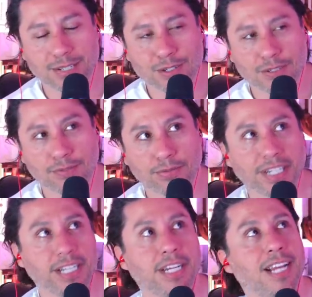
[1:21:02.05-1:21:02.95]
It was
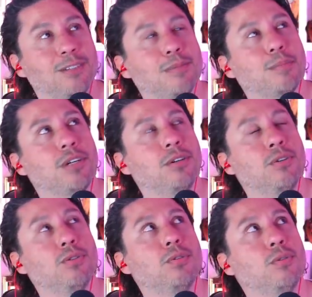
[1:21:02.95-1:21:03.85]
funny. I don't remember
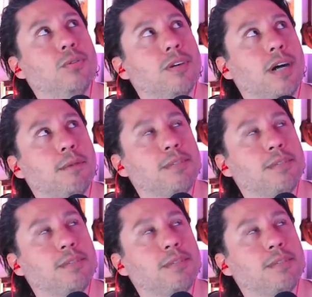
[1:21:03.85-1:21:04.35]
who I'm